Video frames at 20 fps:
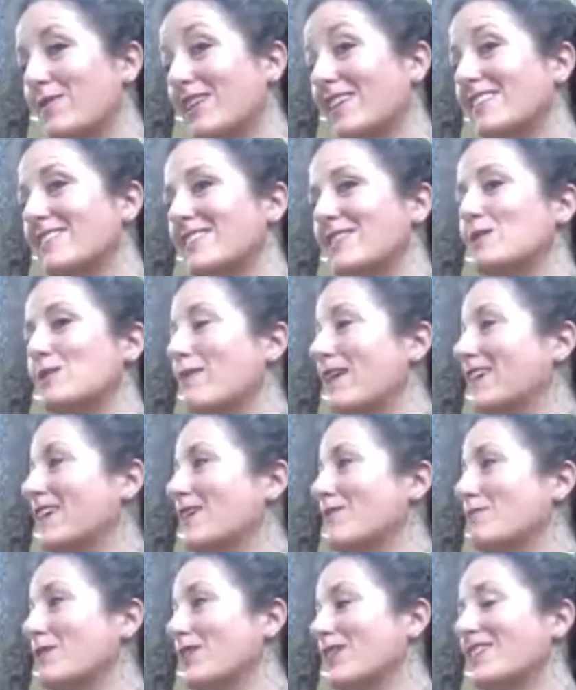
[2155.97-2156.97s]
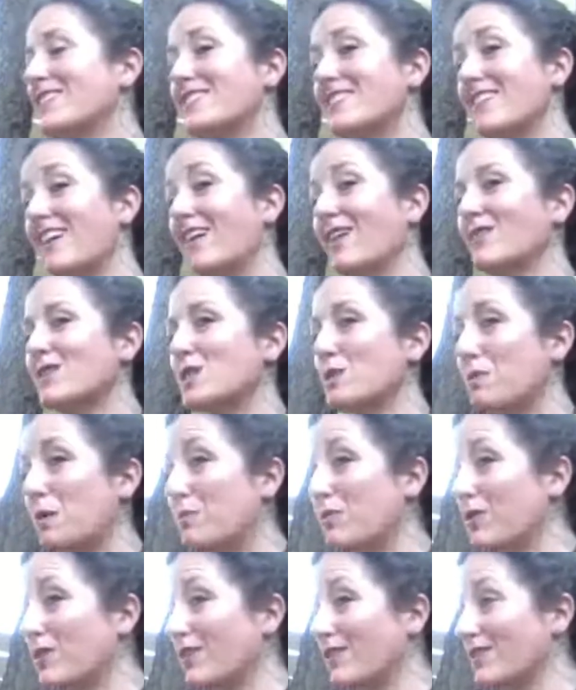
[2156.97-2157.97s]
because it's making millions of dollars to
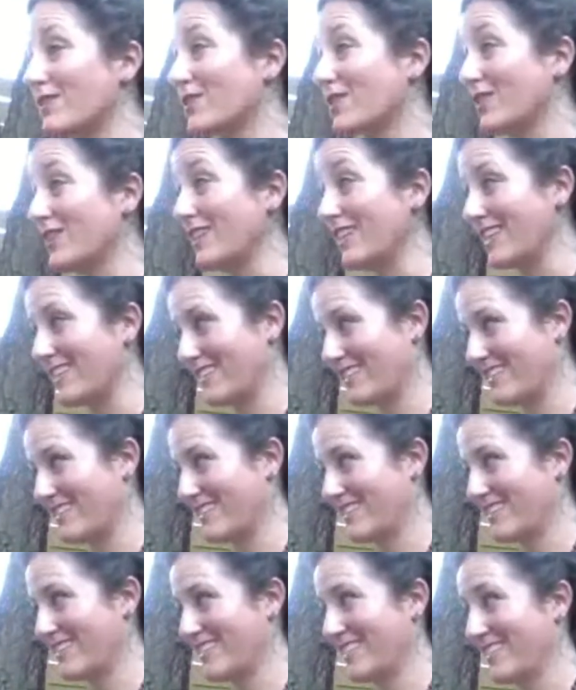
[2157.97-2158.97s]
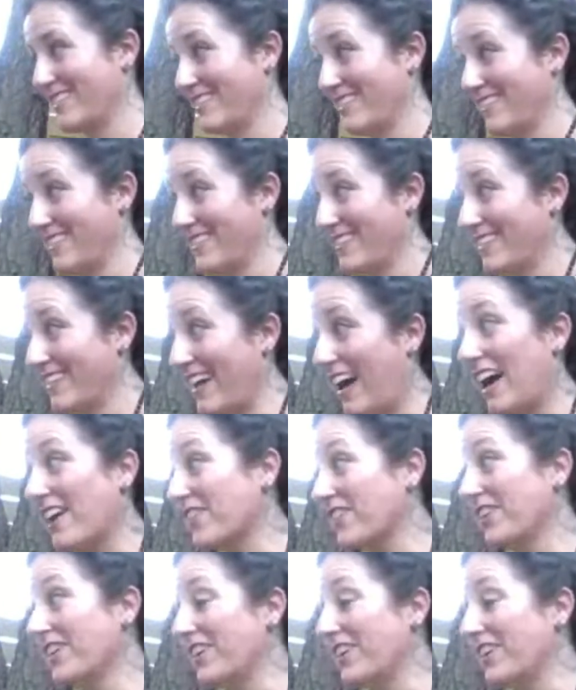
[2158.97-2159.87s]
be put on a screen? I don't